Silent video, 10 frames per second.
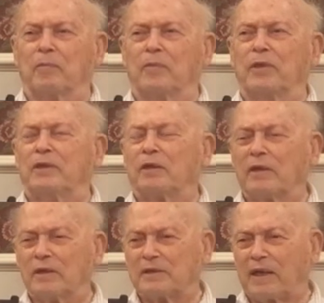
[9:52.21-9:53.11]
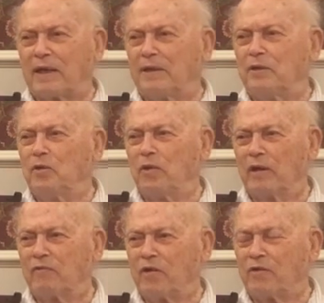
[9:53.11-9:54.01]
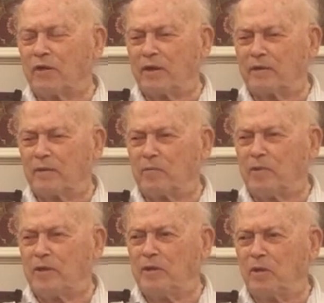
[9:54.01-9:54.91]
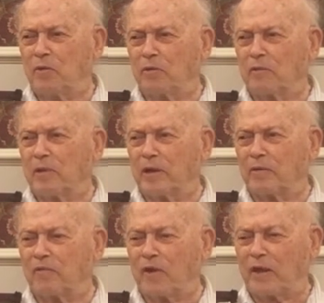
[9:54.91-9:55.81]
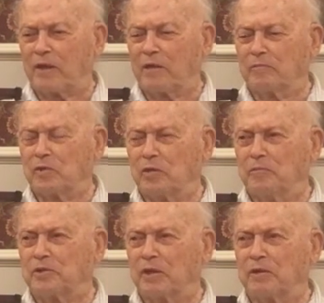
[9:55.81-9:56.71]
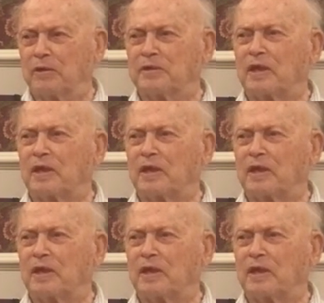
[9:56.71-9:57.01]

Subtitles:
because I knew everything to be known about vacuum tube circuits.